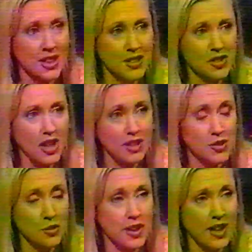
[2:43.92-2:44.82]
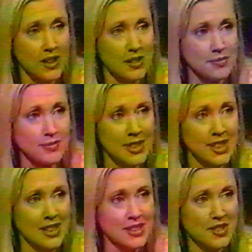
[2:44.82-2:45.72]
change your diet and
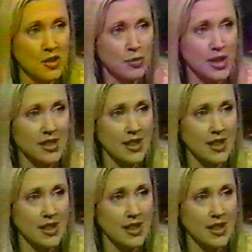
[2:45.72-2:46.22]
stop eating the things.